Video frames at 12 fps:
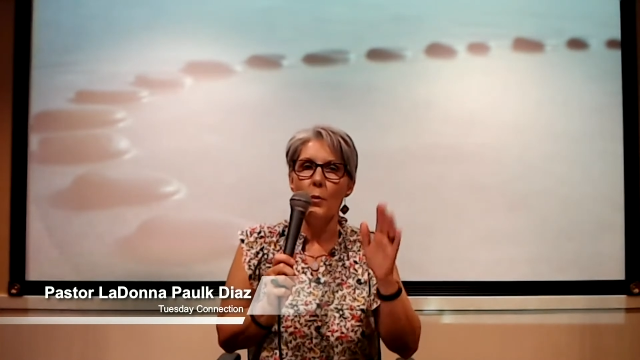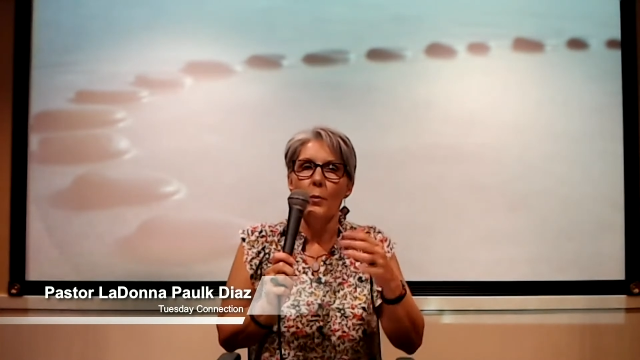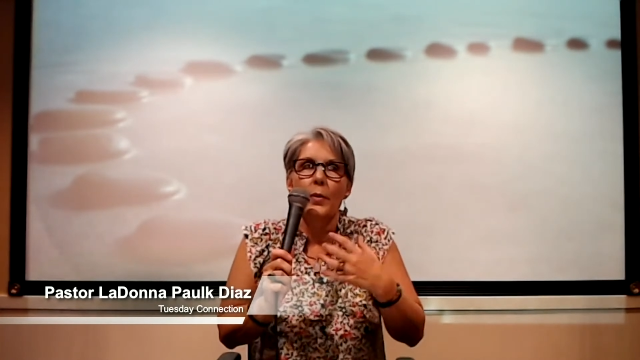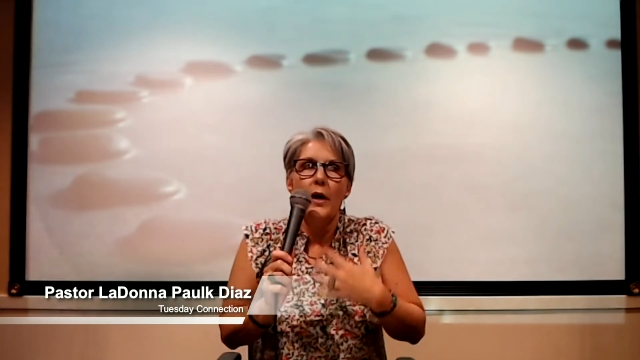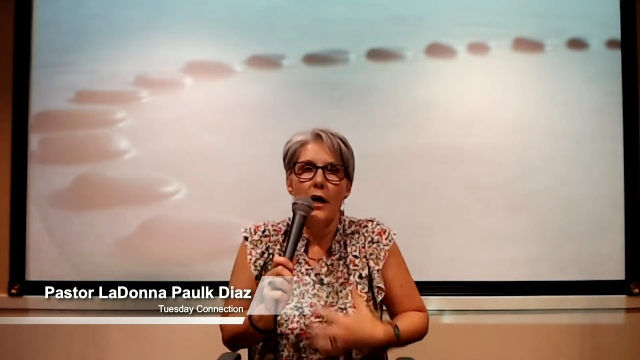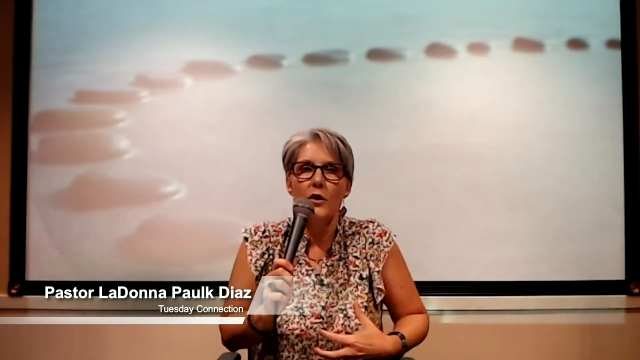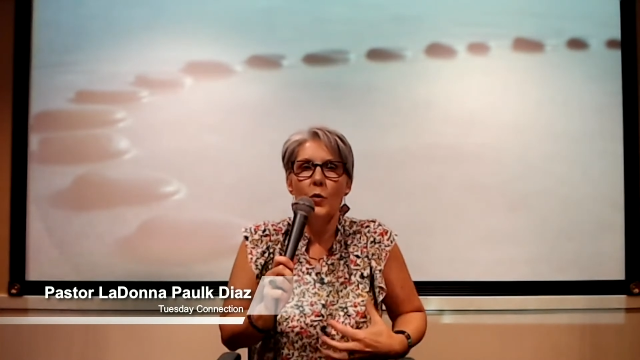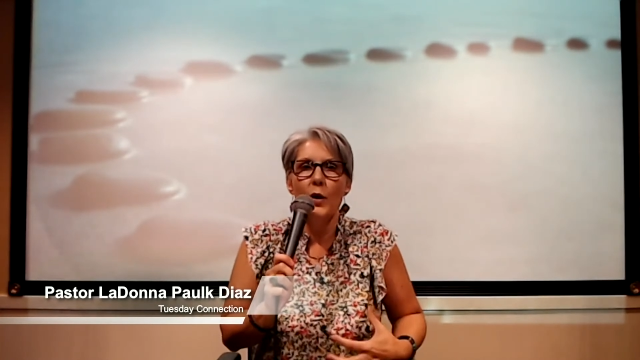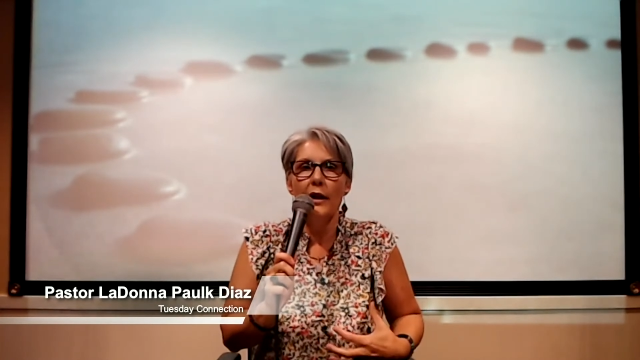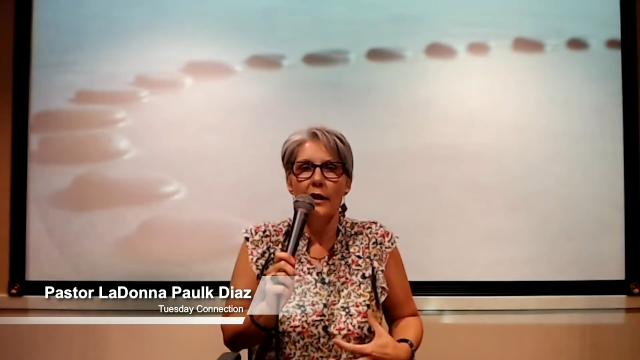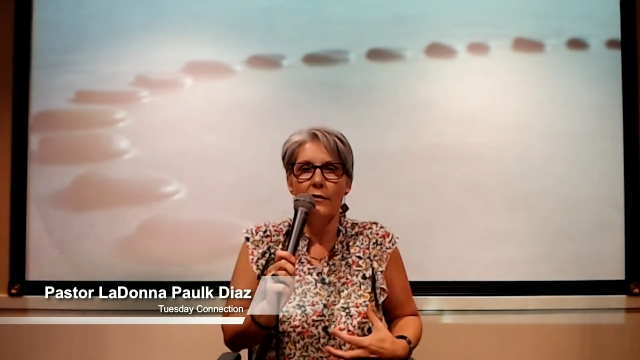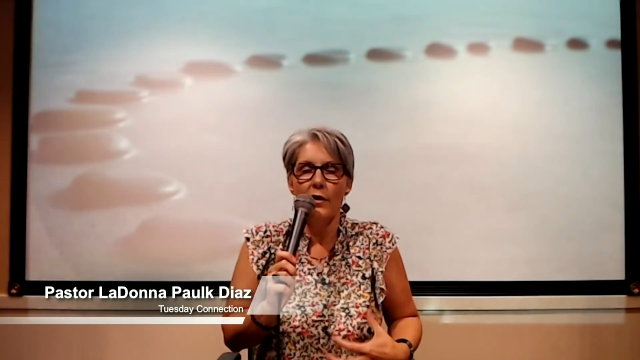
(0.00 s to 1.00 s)
because we
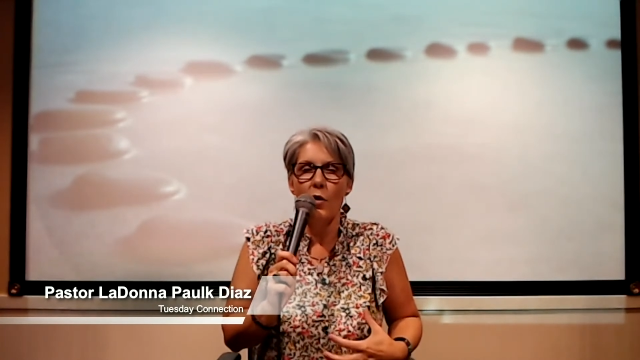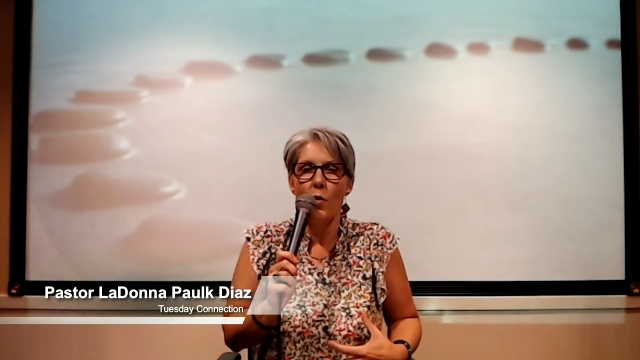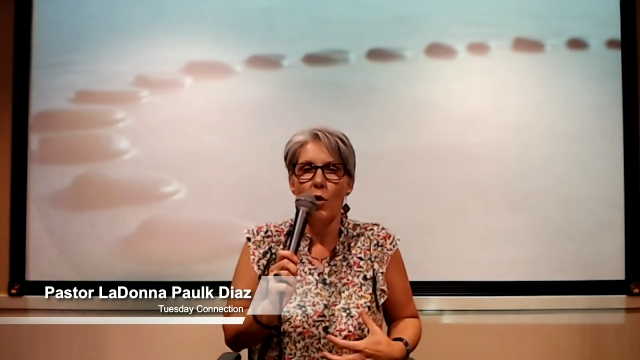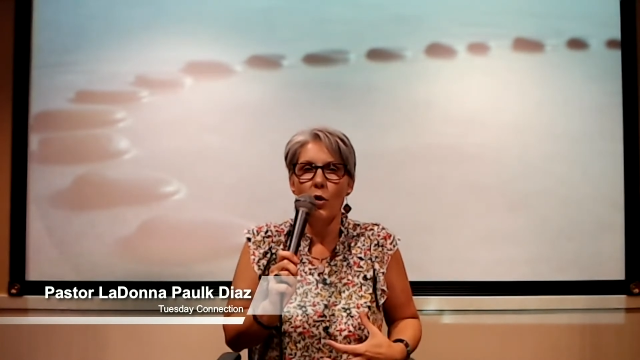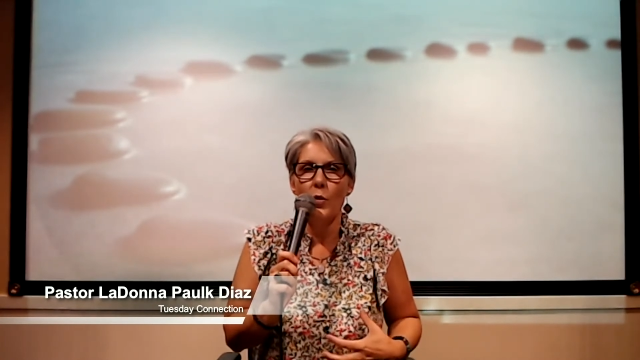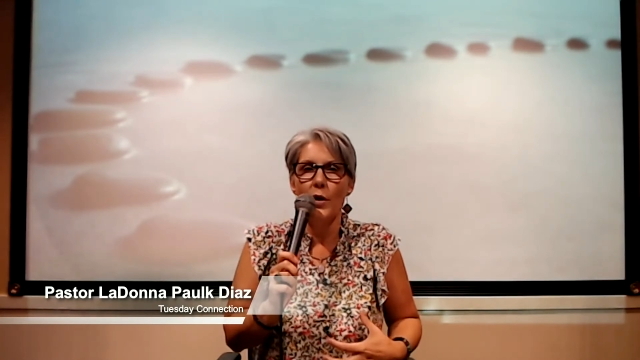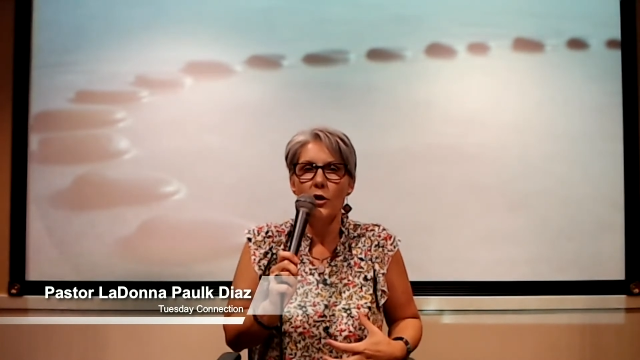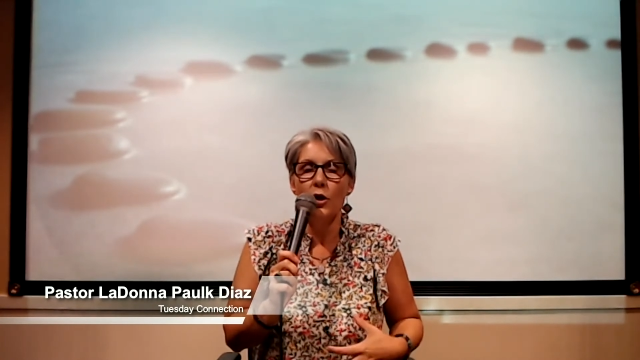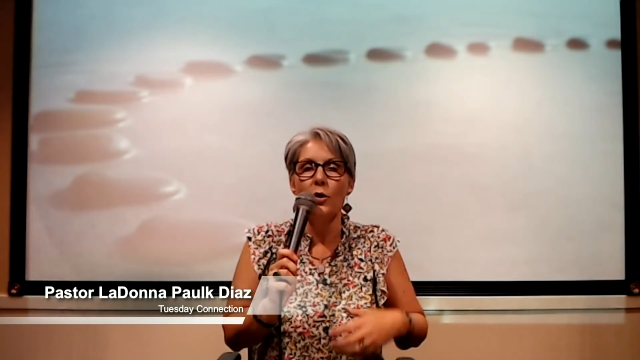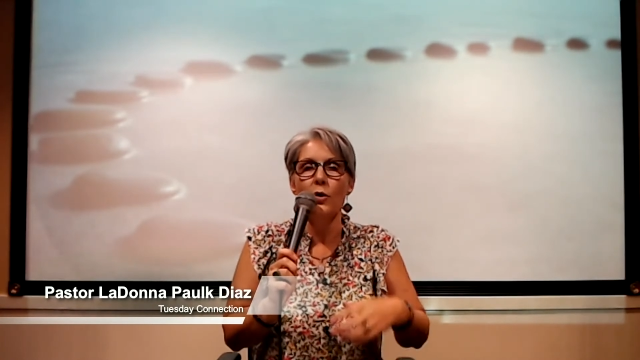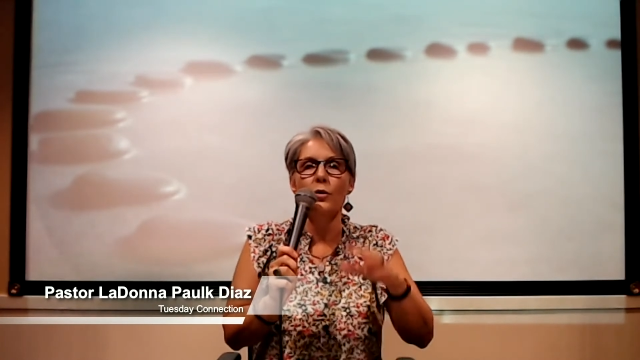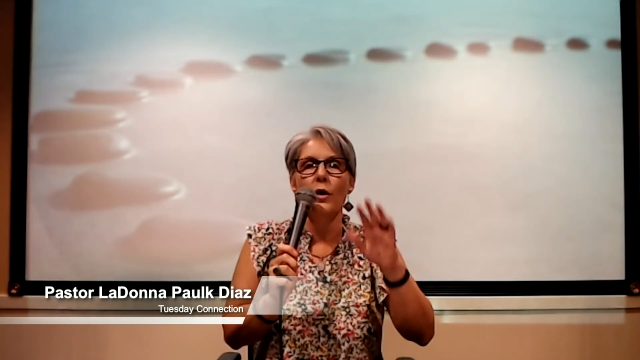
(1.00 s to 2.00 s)
live in the world we
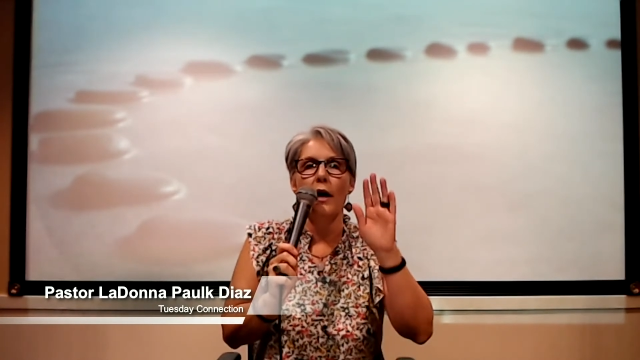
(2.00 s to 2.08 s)
do,